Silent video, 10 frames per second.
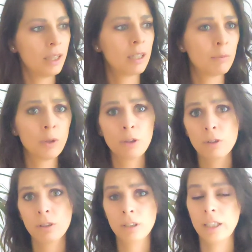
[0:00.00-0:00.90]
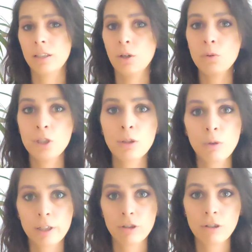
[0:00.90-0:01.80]
In that book, you're going to get coaching
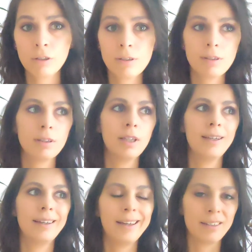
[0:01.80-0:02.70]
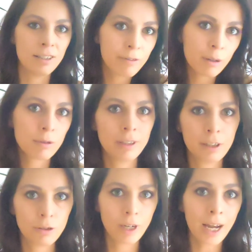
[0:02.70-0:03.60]
questions as if I was
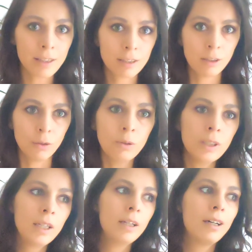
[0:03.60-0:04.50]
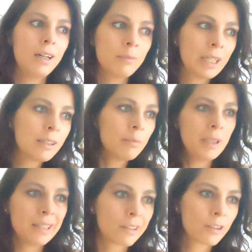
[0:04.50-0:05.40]
there to ask you. I'm not going to
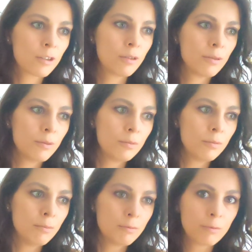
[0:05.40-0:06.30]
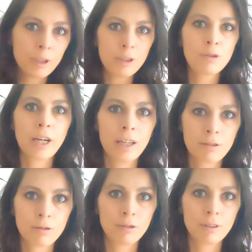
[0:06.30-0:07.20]
be there to read your
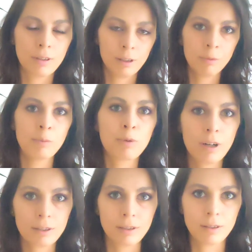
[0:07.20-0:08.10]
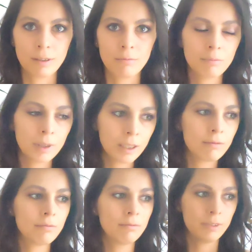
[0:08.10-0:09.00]
answers and help you process them,
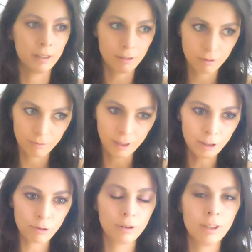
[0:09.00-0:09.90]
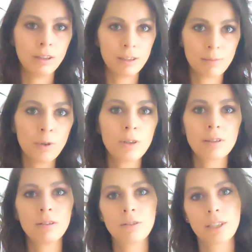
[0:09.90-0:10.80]
but it's actually, this book
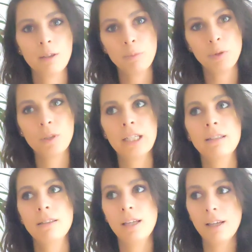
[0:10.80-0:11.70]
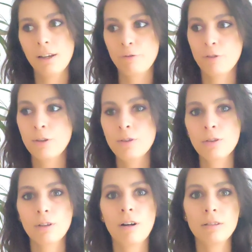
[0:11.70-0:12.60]
is going to help you get
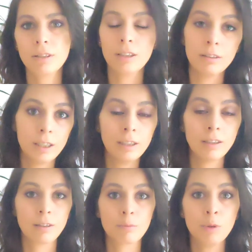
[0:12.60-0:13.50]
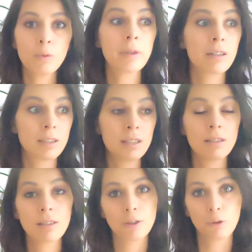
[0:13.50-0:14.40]
further along than any other book because
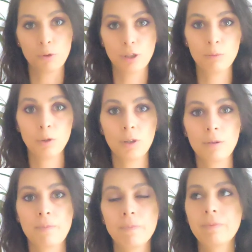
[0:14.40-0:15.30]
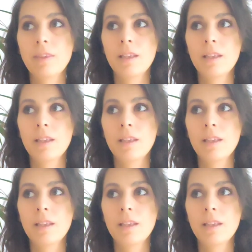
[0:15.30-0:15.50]
this is a coaching book.